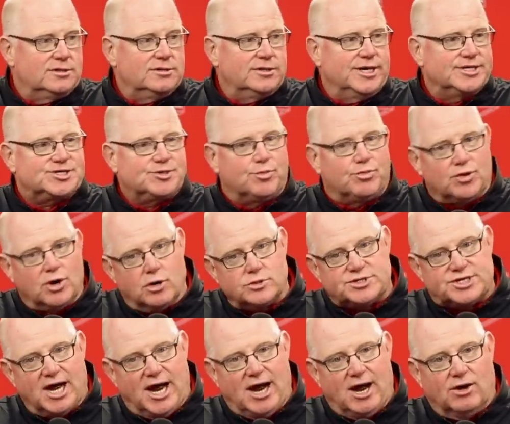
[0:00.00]
It's a pro
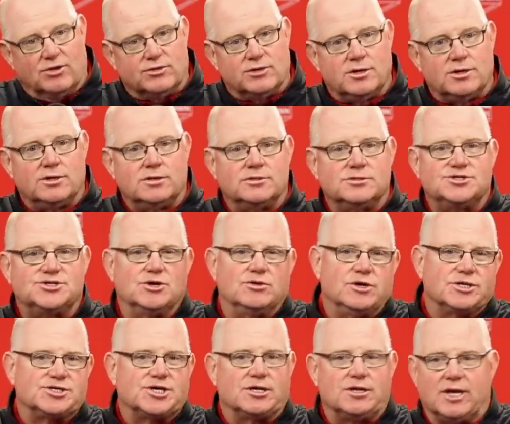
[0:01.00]
town, so
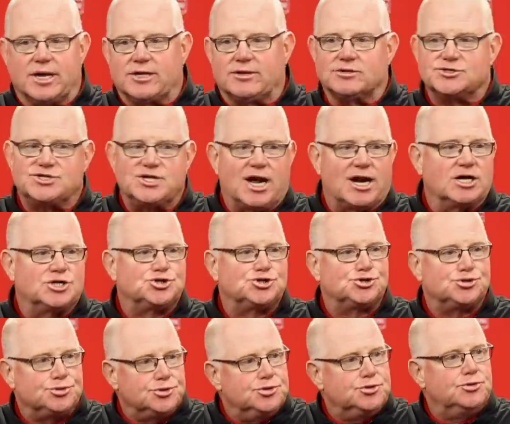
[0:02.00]
there's not a
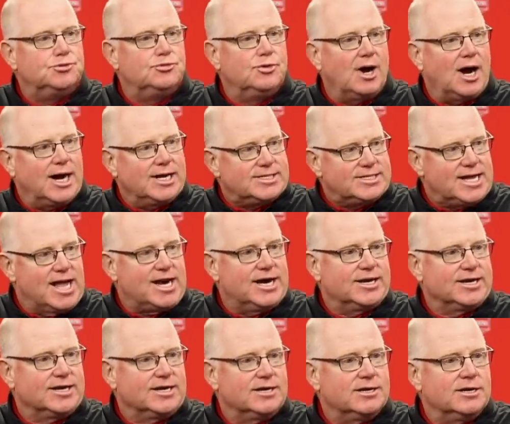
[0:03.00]
true
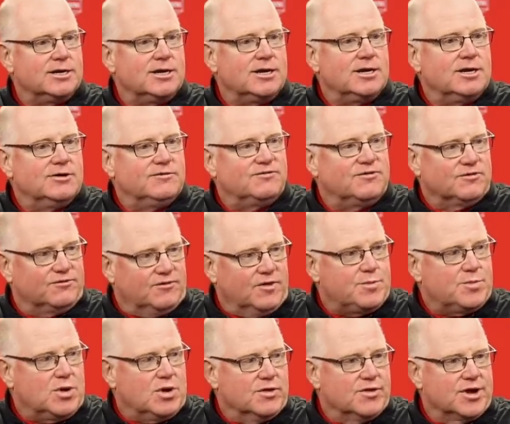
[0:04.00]
identity for
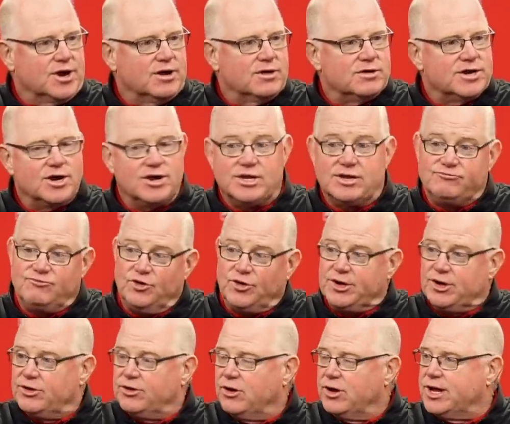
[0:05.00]
football there. And
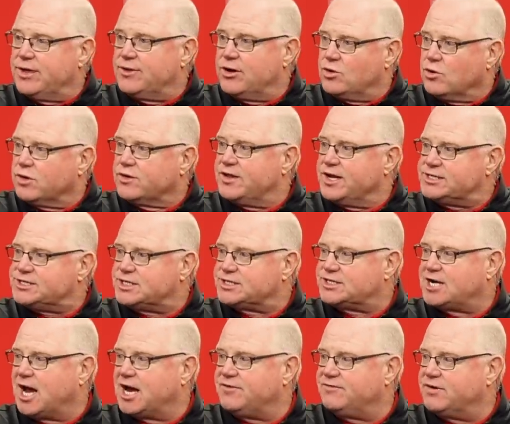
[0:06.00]
really, in the northeast,
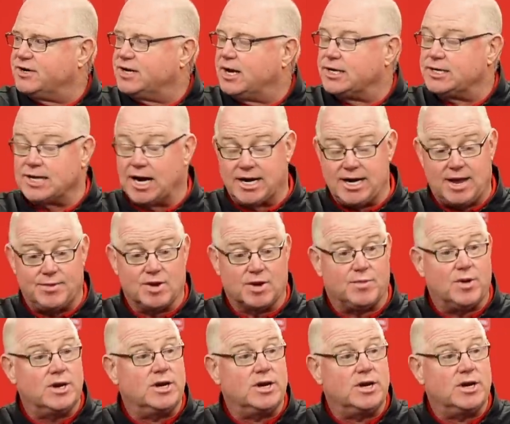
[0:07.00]
it's kind of a dynamic.